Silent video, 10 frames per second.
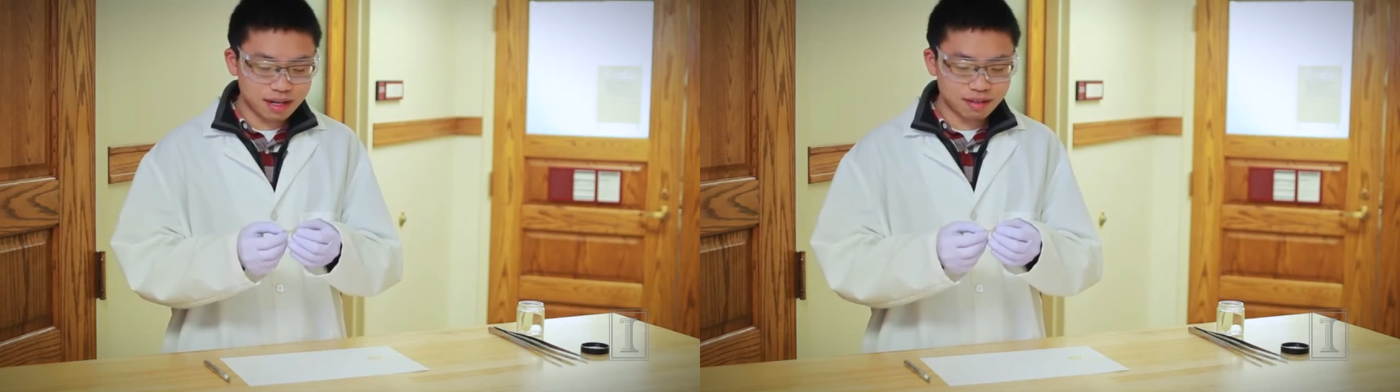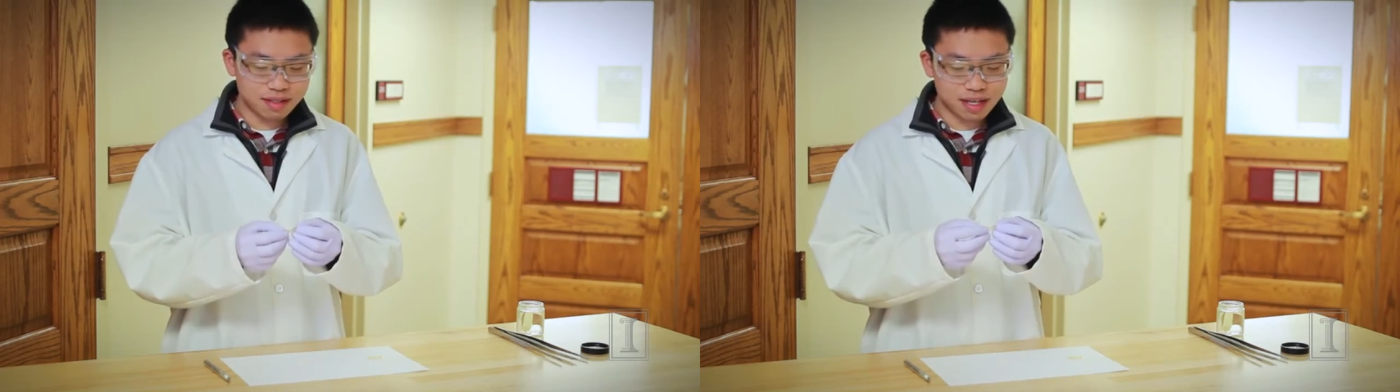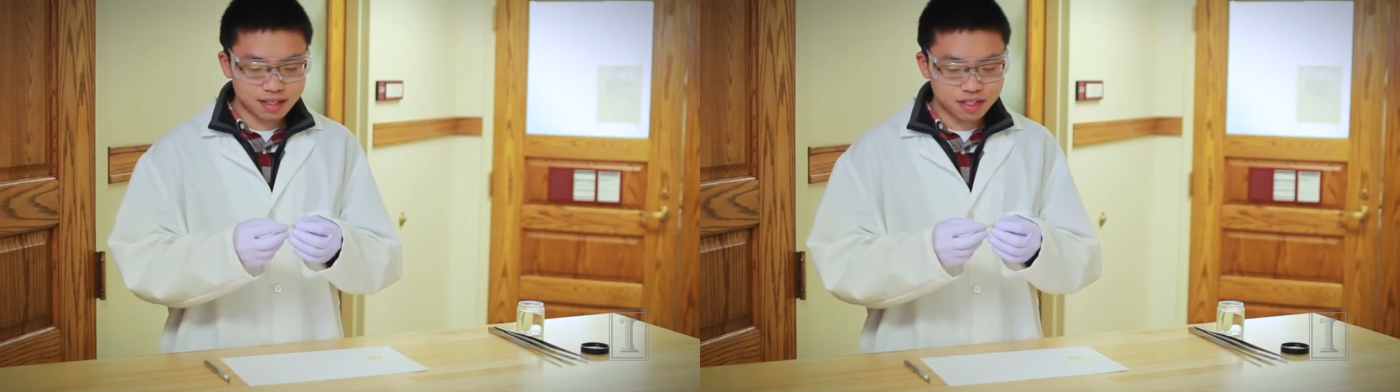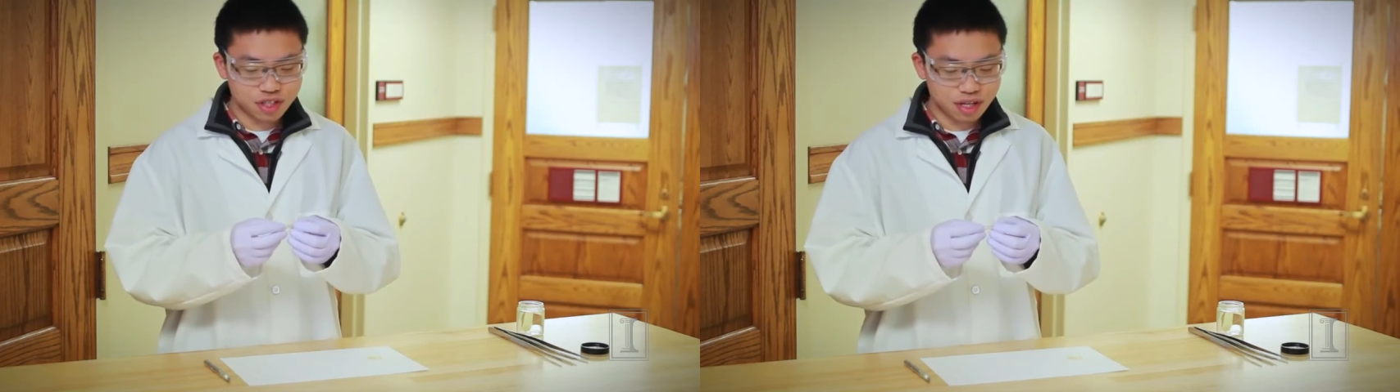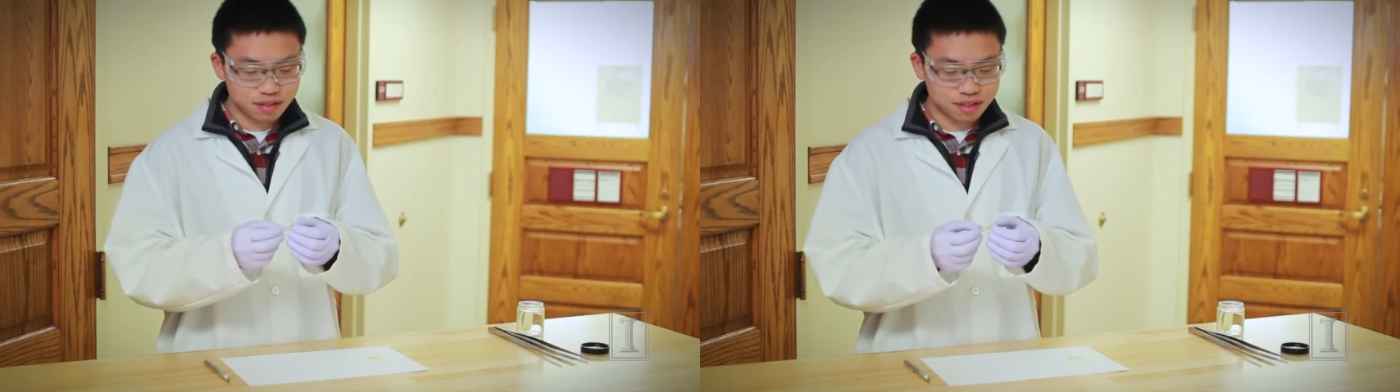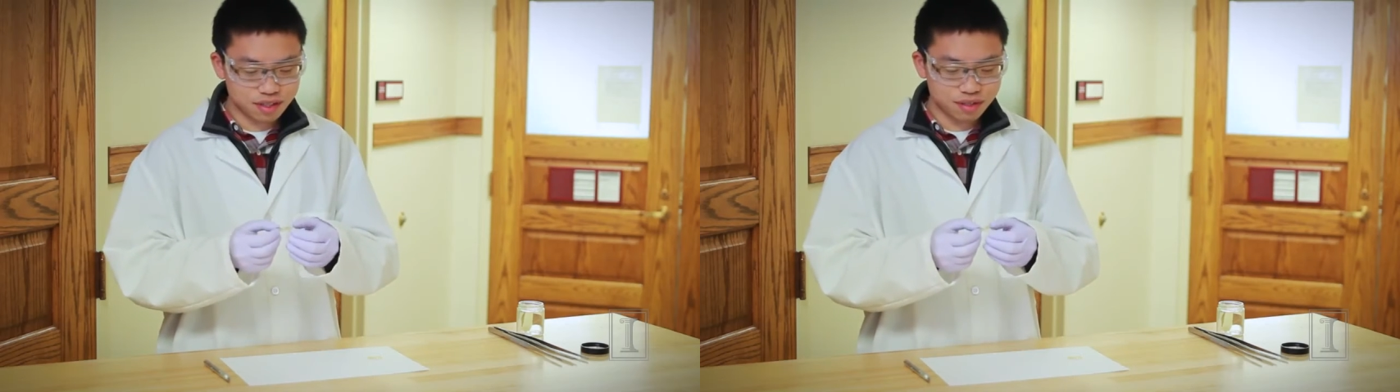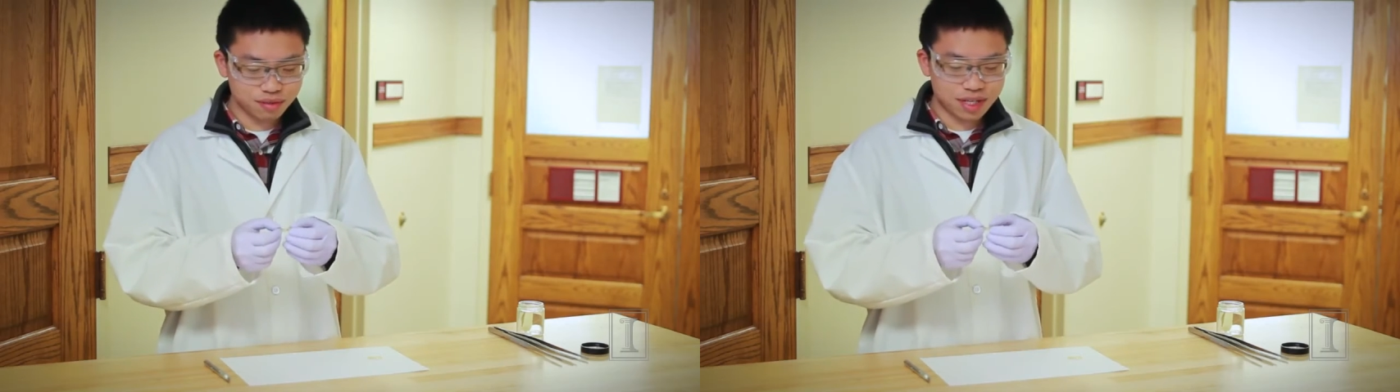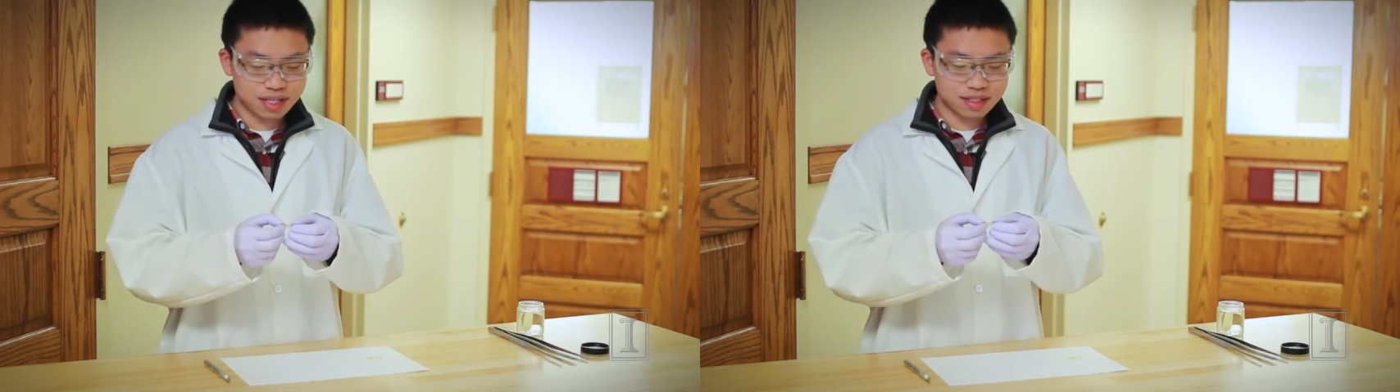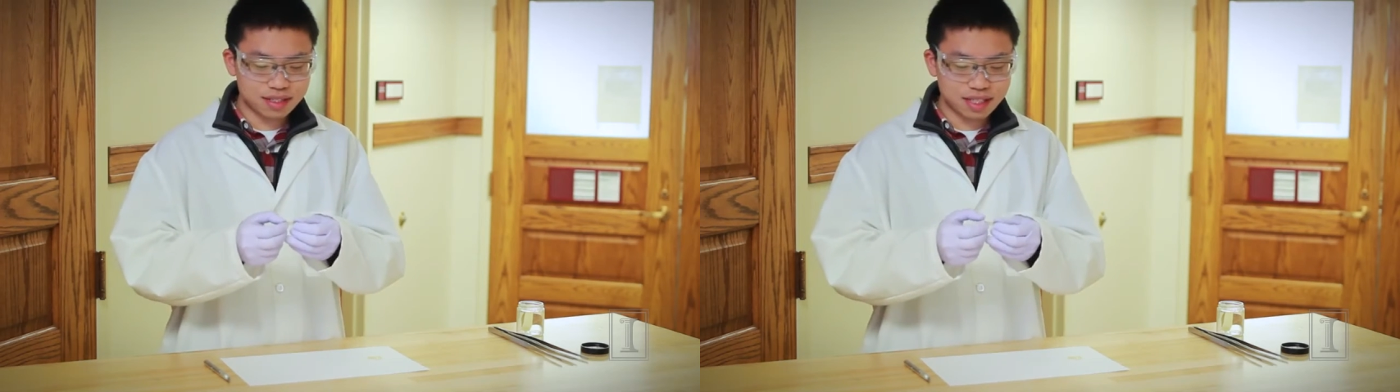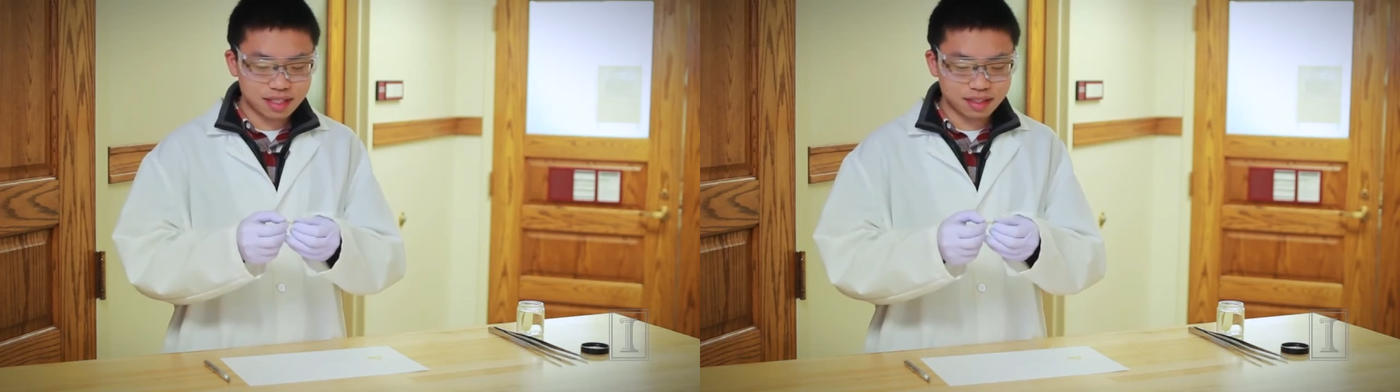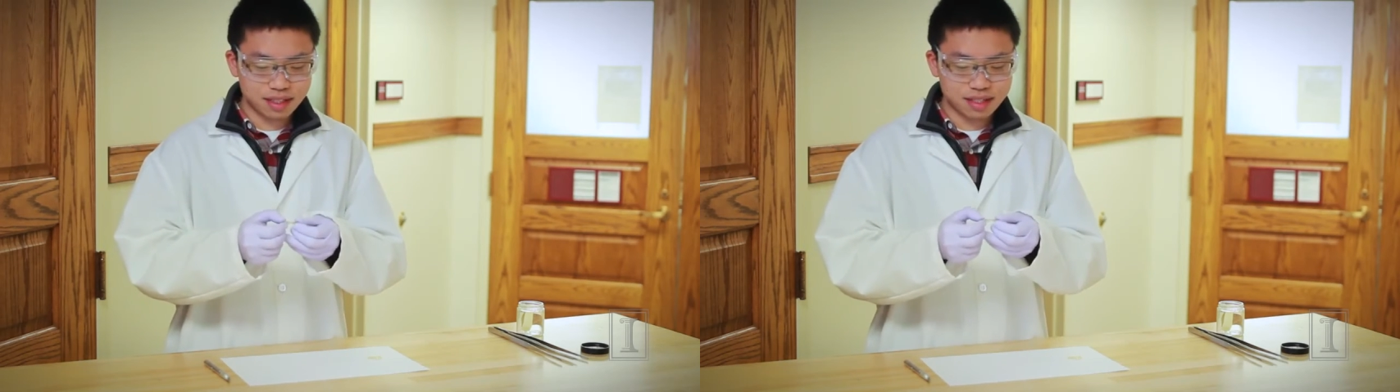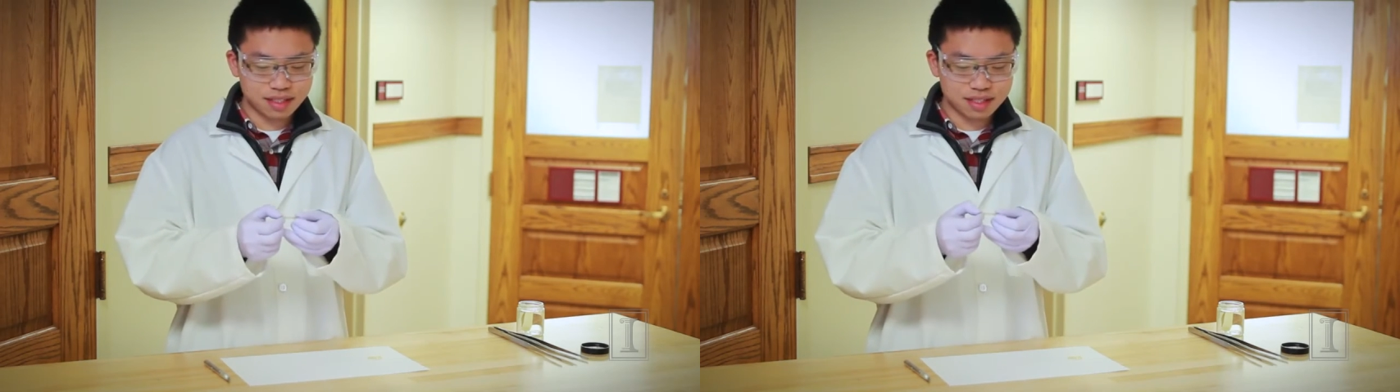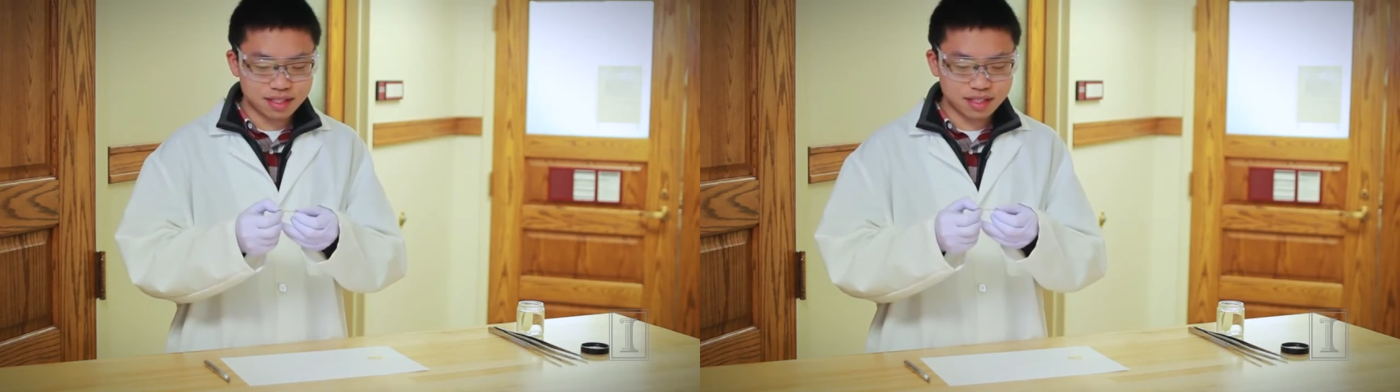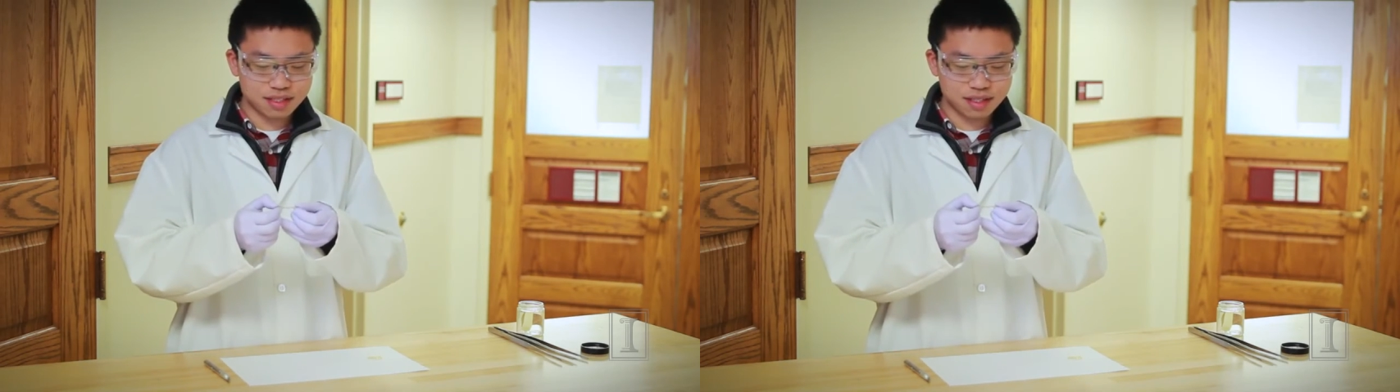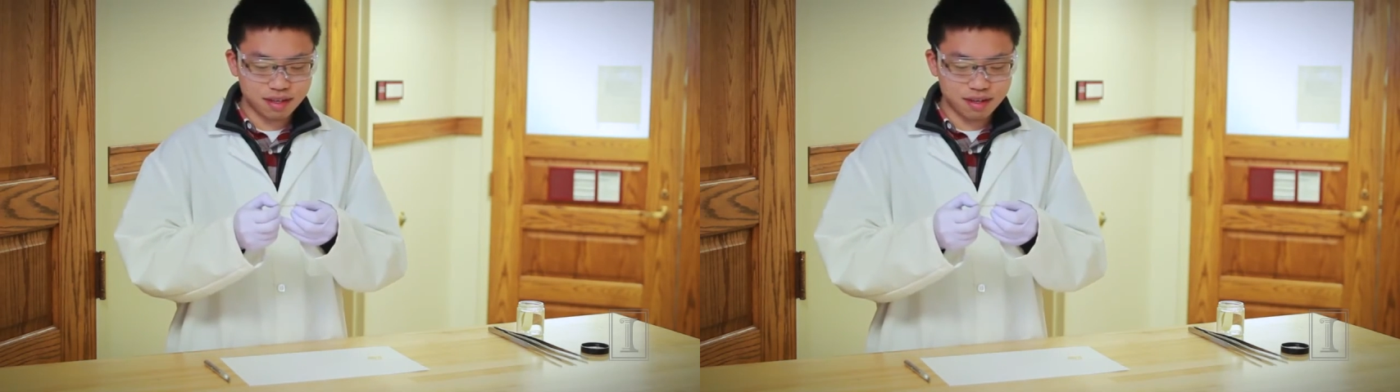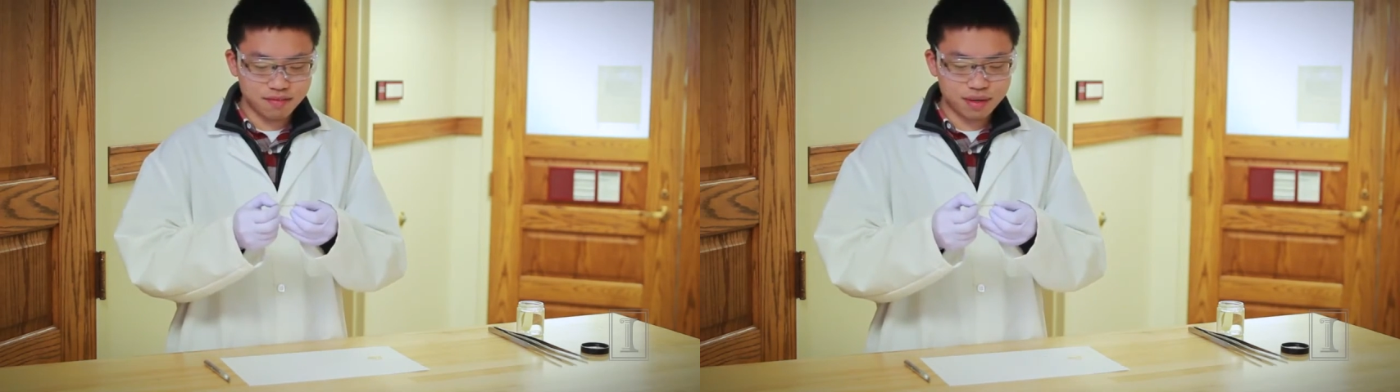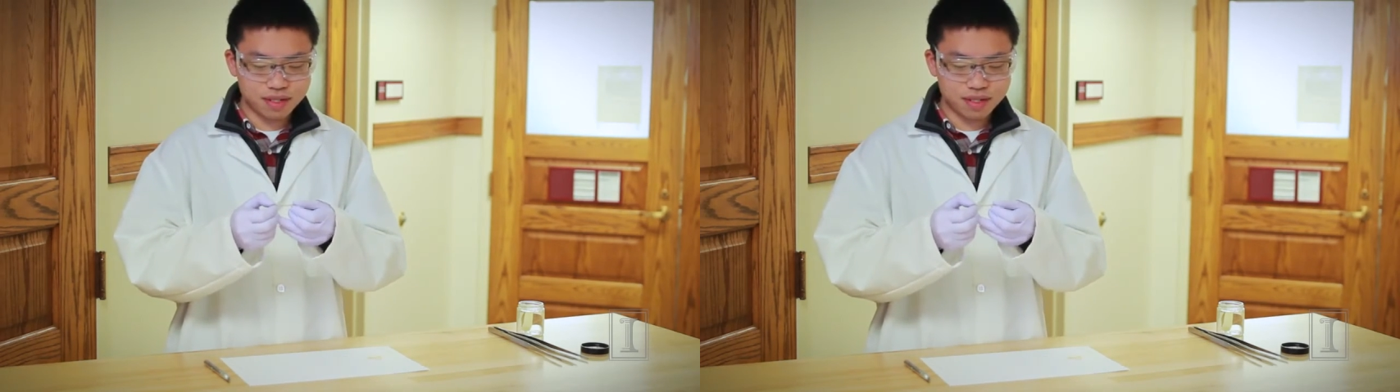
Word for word: and non-tacky gel, so we can see that like this is uh,